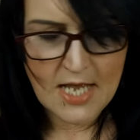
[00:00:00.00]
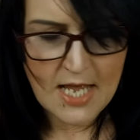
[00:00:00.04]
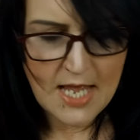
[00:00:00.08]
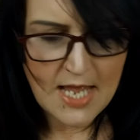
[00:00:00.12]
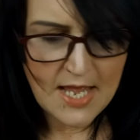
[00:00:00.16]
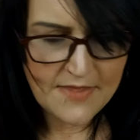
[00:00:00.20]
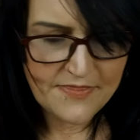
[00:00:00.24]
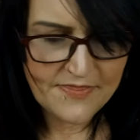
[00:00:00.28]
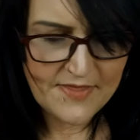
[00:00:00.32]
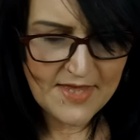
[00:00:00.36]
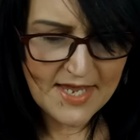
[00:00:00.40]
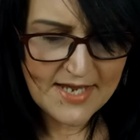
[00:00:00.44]

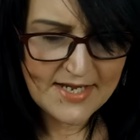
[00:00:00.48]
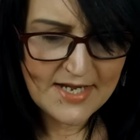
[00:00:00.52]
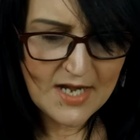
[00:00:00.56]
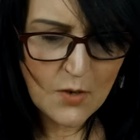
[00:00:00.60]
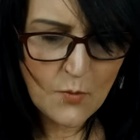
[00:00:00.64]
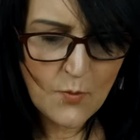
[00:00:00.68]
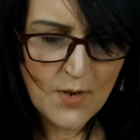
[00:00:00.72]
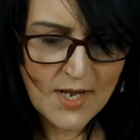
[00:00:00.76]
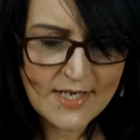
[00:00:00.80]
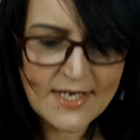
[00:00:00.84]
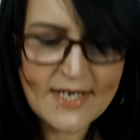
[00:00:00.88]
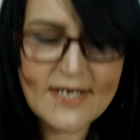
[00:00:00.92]
And then I
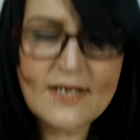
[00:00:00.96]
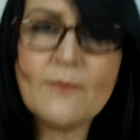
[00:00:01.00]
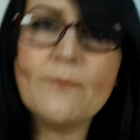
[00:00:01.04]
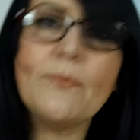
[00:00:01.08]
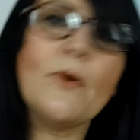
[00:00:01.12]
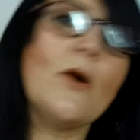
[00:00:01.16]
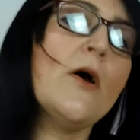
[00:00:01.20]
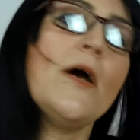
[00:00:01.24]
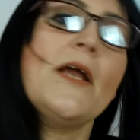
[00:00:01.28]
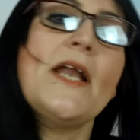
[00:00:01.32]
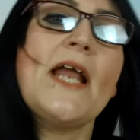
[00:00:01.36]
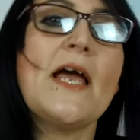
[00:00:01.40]
went in and
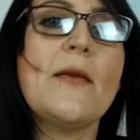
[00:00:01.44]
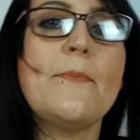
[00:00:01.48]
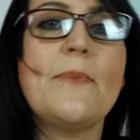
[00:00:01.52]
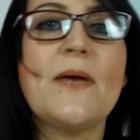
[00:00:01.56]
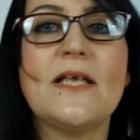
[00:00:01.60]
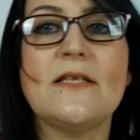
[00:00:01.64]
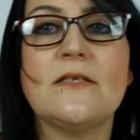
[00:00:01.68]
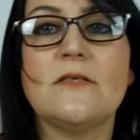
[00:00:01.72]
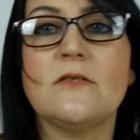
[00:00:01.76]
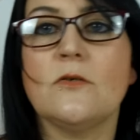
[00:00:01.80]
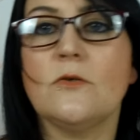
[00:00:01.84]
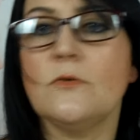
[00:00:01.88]
bought an eye
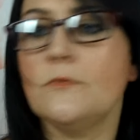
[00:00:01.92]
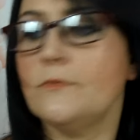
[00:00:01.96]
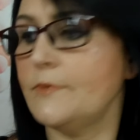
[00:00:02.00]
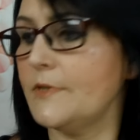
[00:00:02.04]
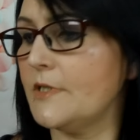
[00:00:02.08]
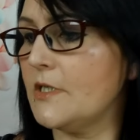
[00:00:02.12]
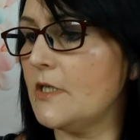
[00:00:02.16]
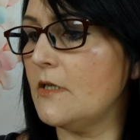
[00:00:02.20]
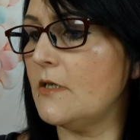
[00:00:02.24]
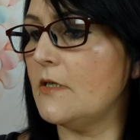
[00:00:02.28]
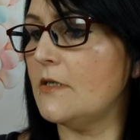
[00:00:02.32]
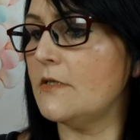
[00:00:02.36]
pencil
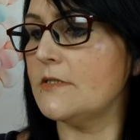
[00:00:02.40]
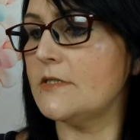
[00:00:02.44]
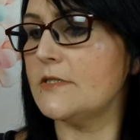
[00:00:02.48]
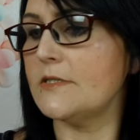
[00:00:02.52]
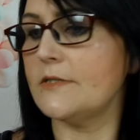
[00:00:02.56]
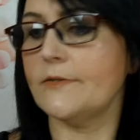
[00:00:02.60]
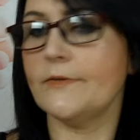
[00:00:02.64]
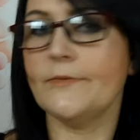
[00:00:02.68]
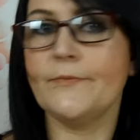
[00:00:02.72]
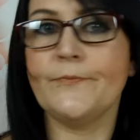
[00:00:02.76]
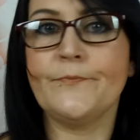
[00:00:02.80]
because